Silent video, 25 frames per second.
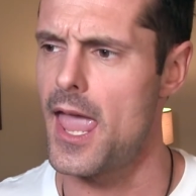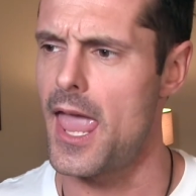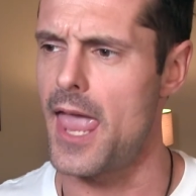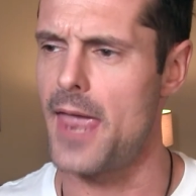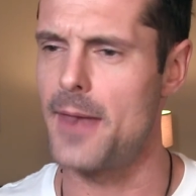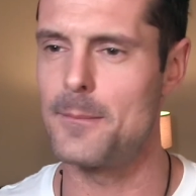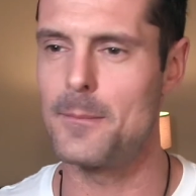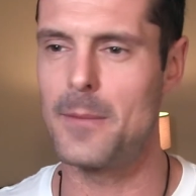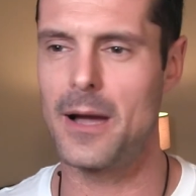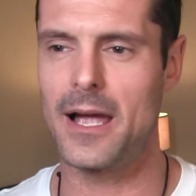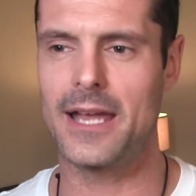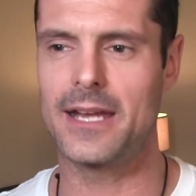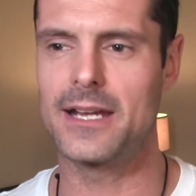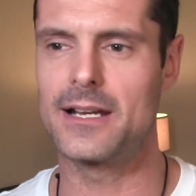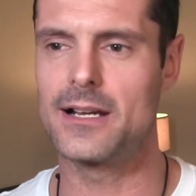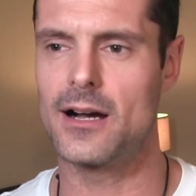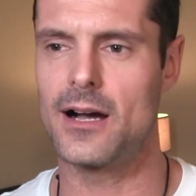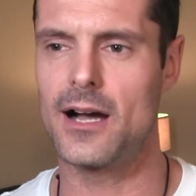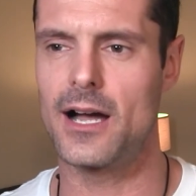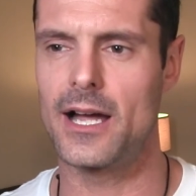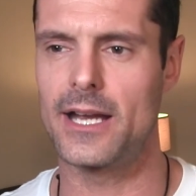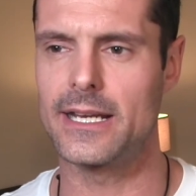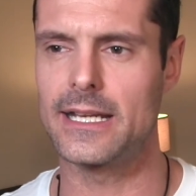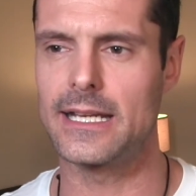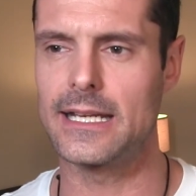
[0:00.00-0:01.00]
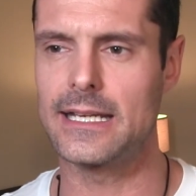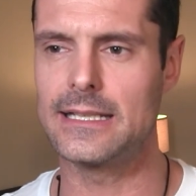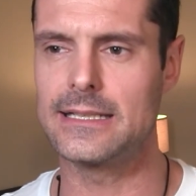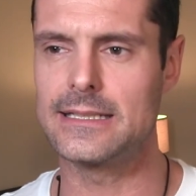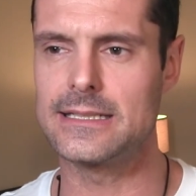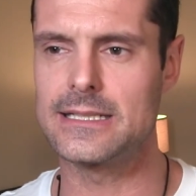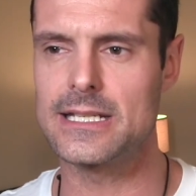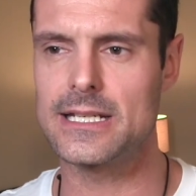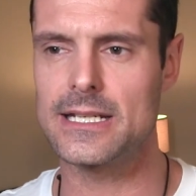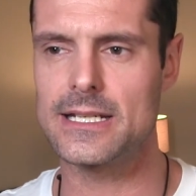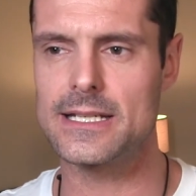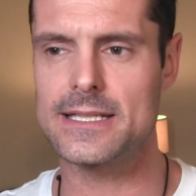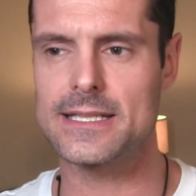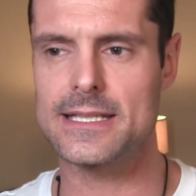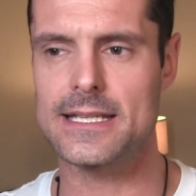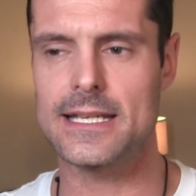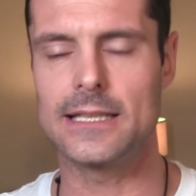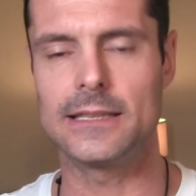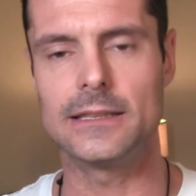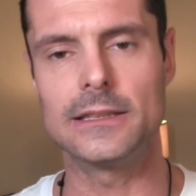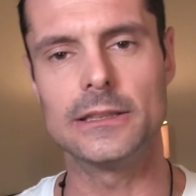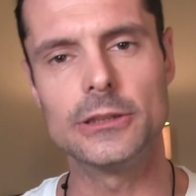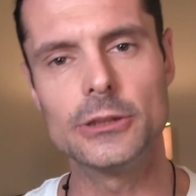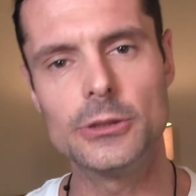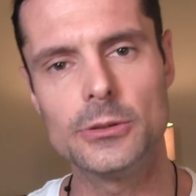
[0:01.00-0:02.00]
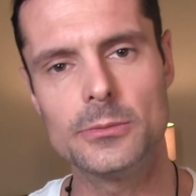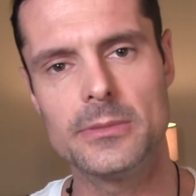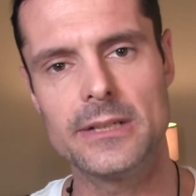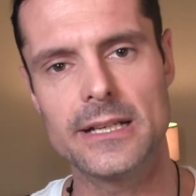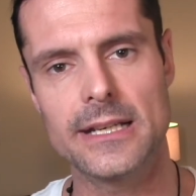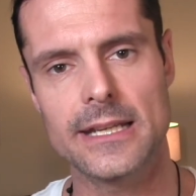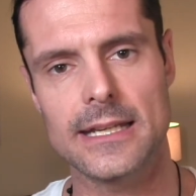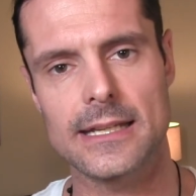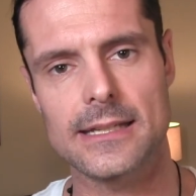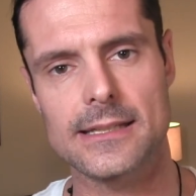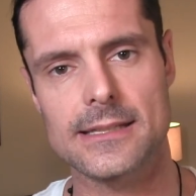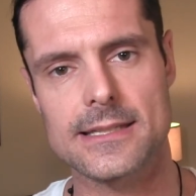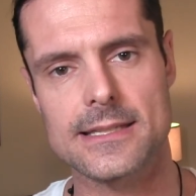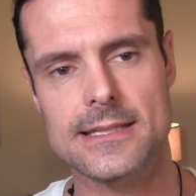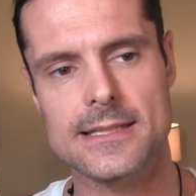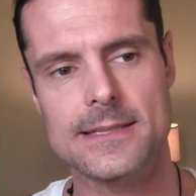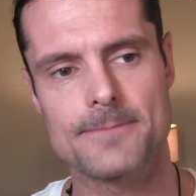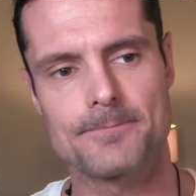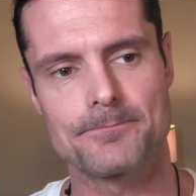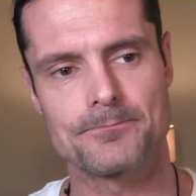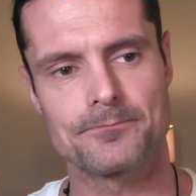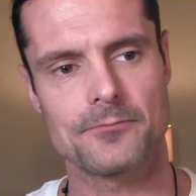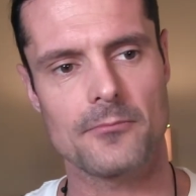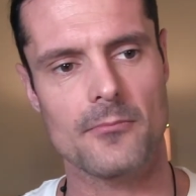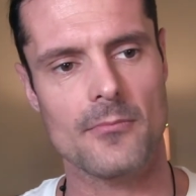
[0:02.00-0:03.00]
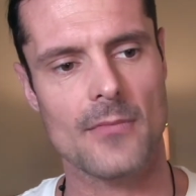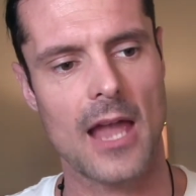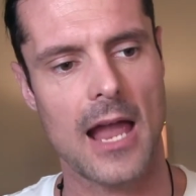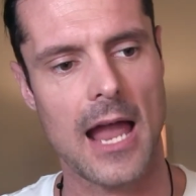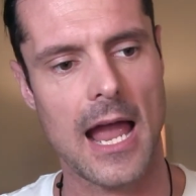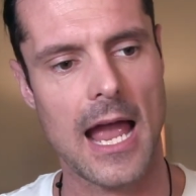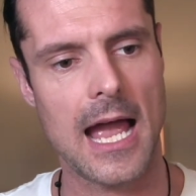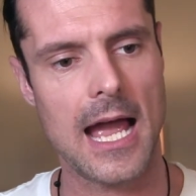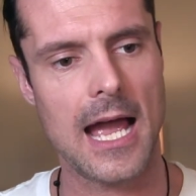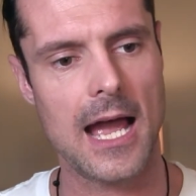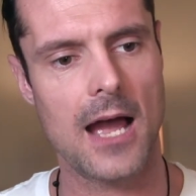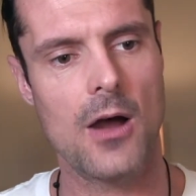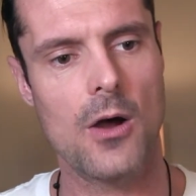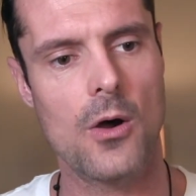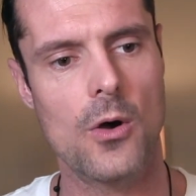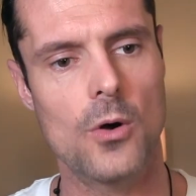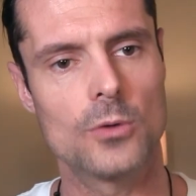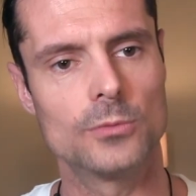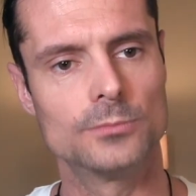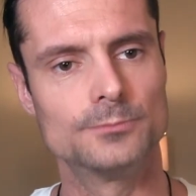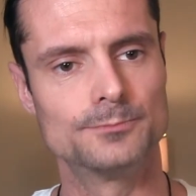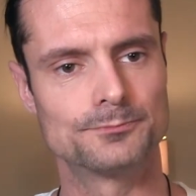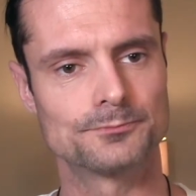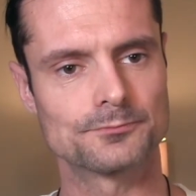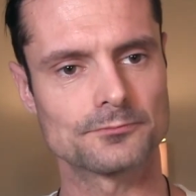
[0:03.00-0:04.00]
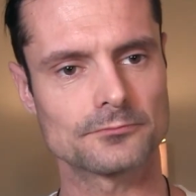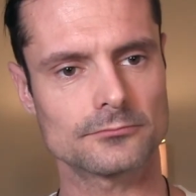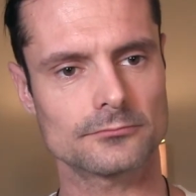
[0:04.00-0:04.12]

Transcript: And my God, it just illuminates how